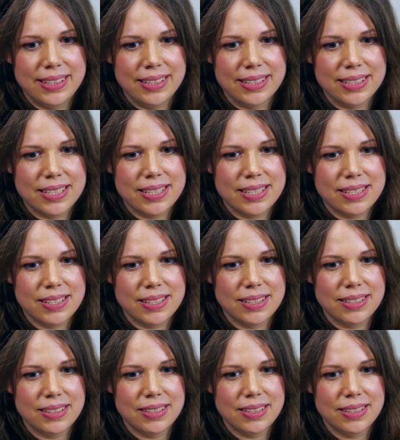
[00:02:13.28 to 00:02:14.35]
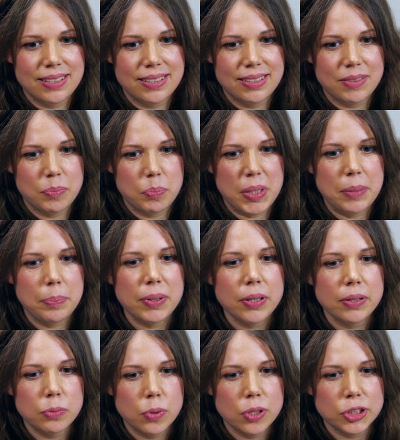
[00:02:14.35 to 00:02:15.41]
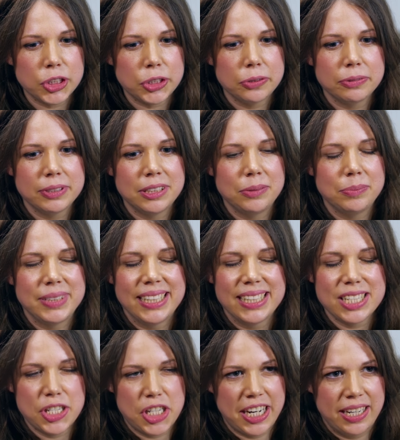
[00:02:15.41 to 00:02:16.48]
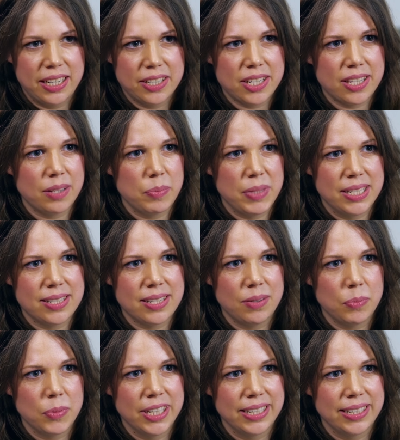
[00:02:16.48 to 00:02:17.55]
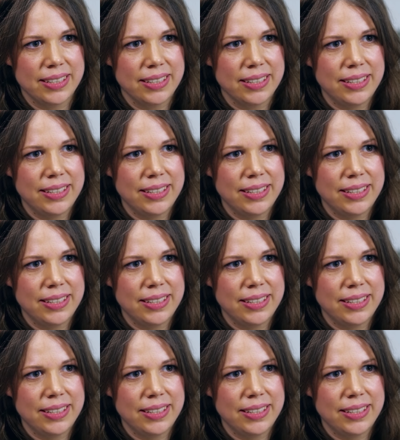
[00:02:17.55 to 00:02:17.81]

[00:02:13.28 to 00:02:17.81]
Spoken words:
that people have watched your film and it's changed them in some way,